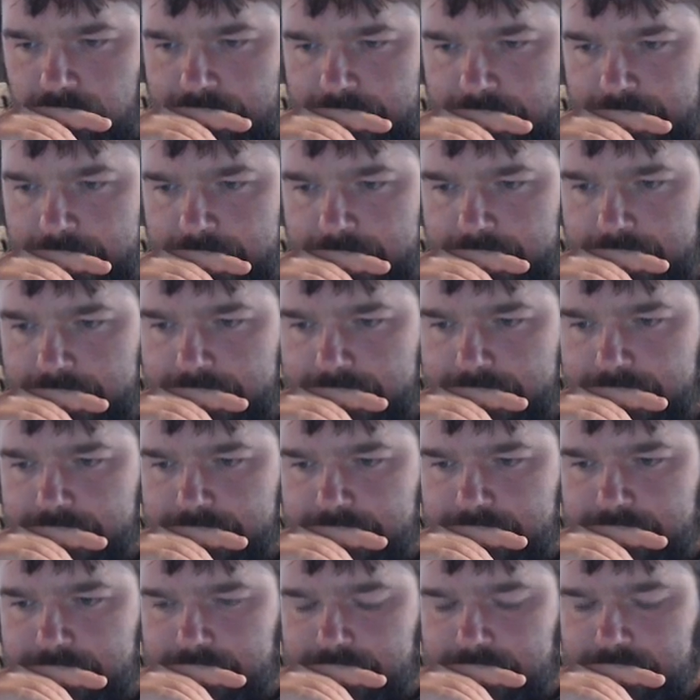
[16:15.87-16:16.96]

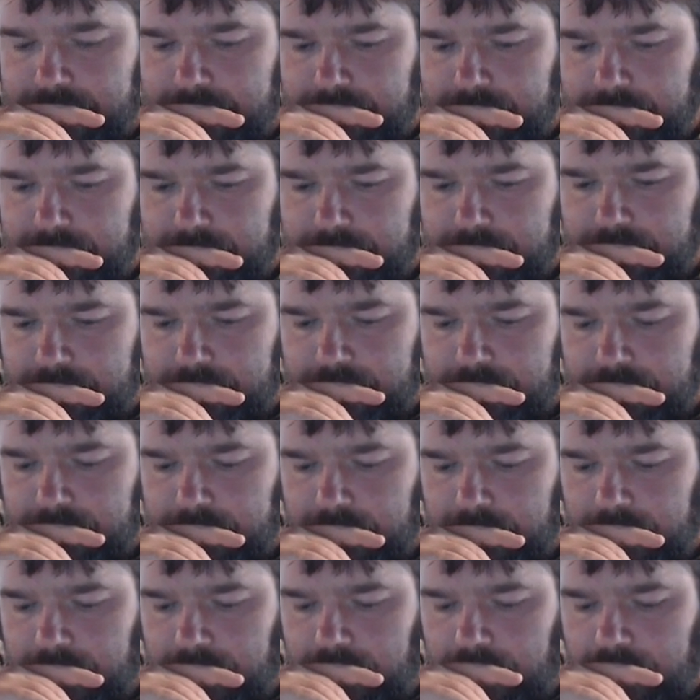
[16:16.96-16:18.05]
is
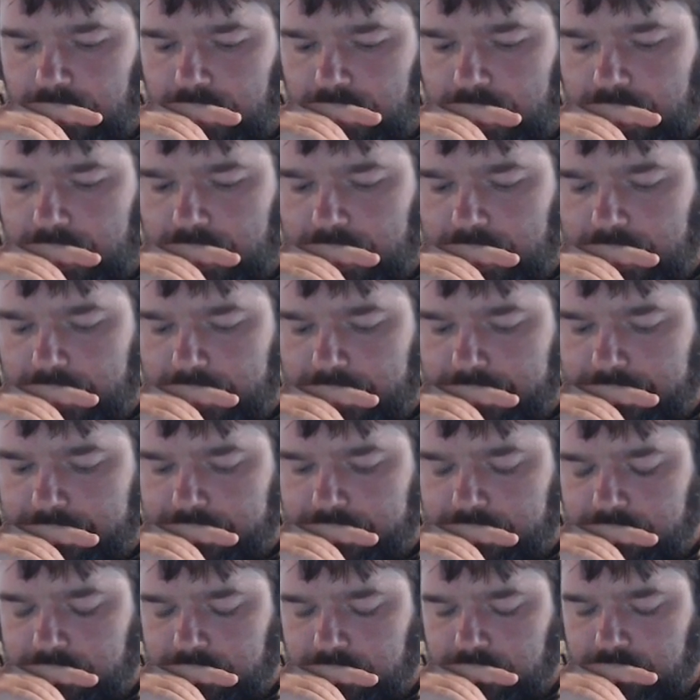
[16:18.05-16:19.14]
uh,
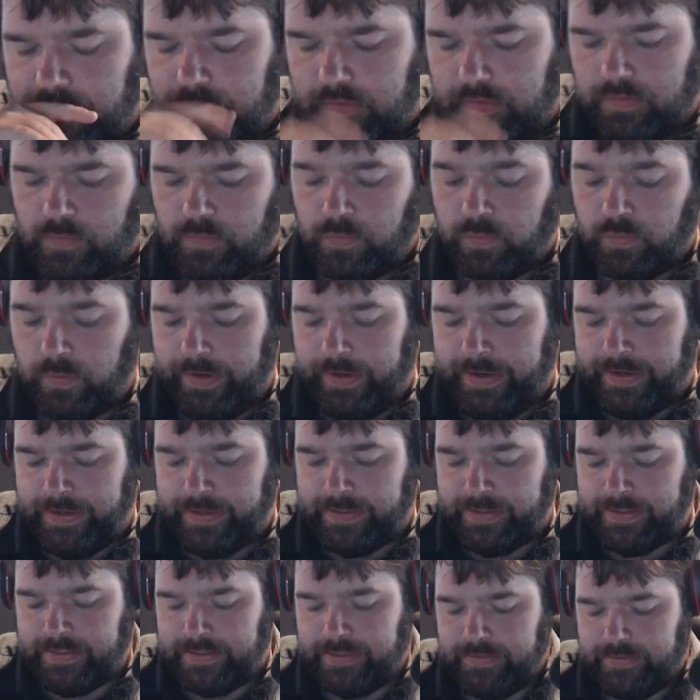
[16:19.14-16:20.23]

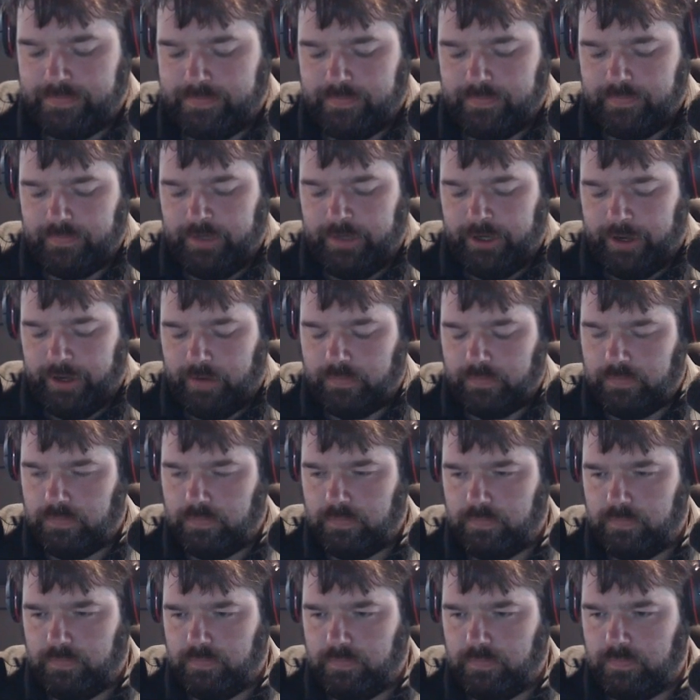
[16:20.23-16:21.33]
is you know
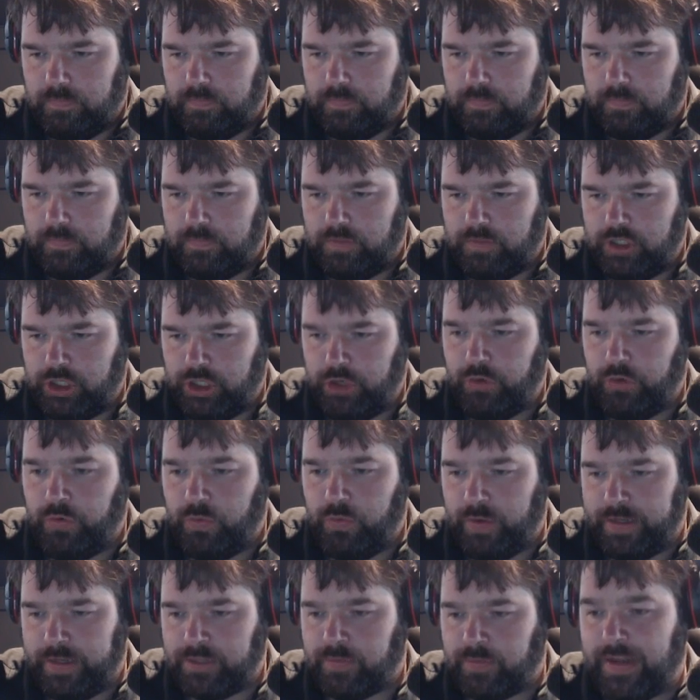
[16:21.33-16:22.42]
two
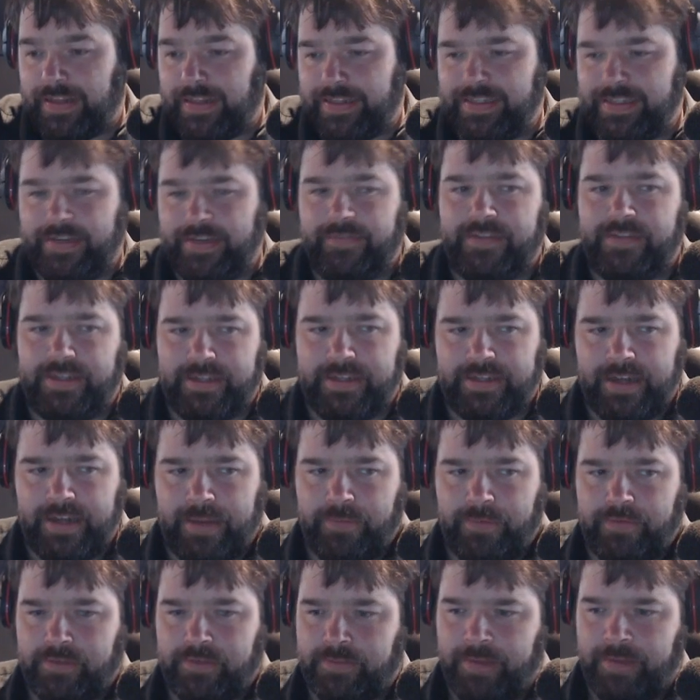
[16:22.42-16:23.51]
is relative to the time
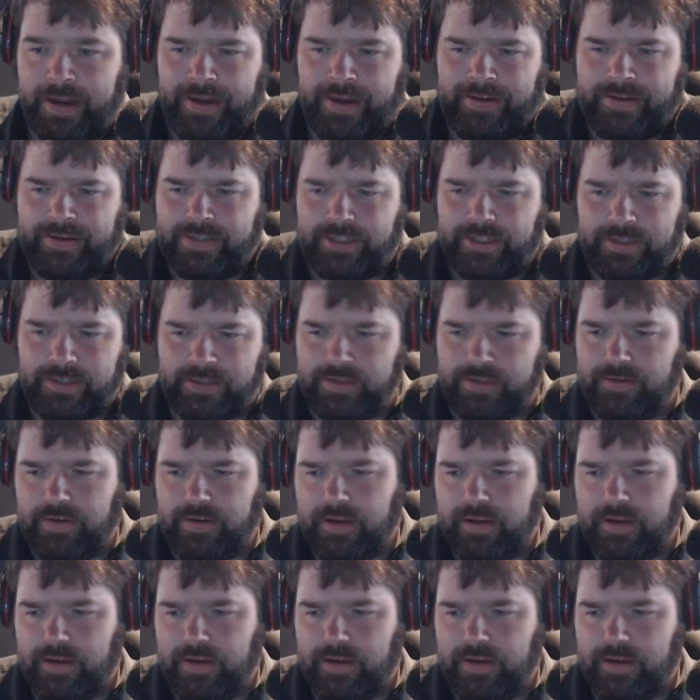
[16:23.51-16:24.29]
it was made. That's just.